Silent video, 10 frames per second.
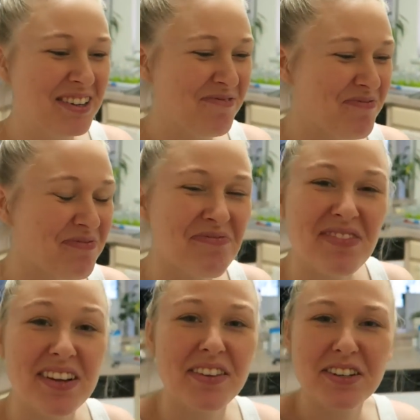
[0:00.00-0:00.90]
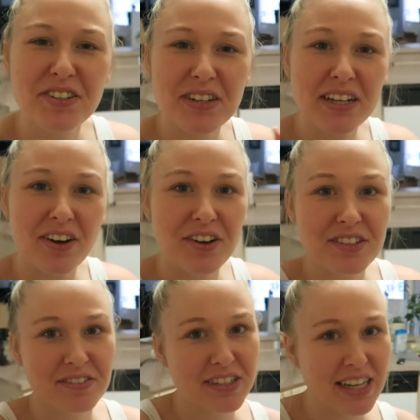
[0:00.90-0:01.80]
Um, they're doing all
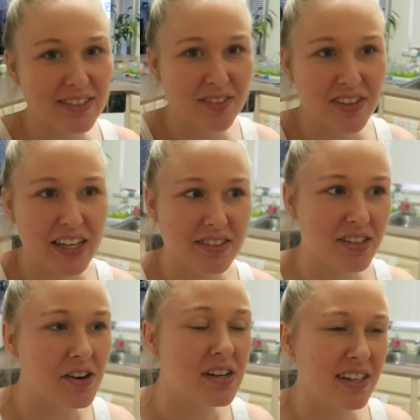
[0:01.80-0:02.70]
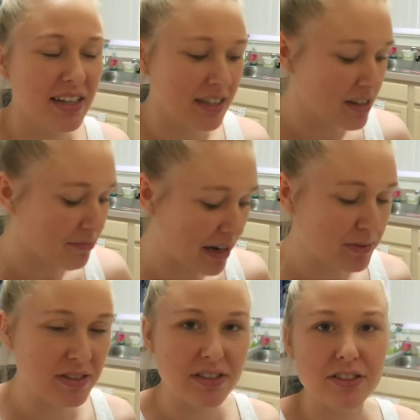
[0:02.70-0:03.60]
different kinds of things, so
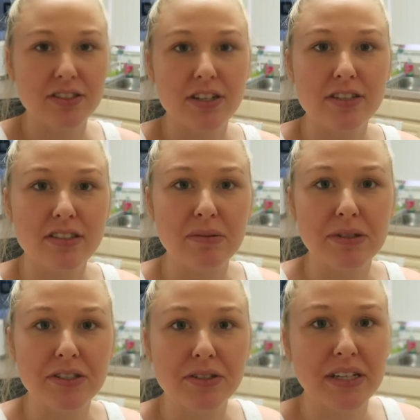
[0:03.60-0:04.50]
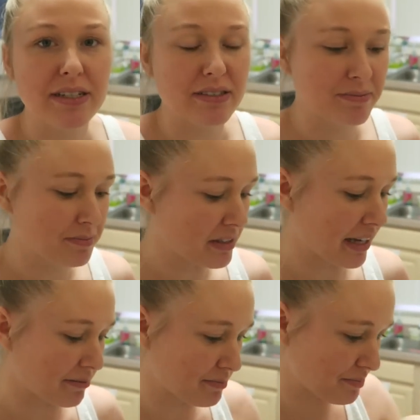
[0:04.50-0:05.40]
mine was a dessert, some are doing
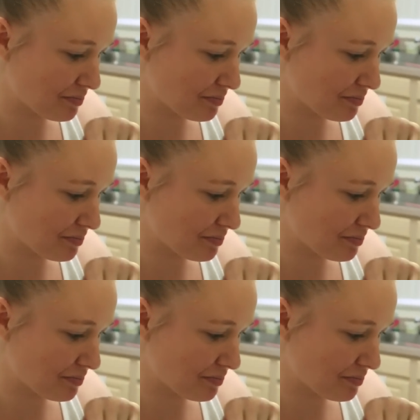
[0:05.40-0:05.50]
like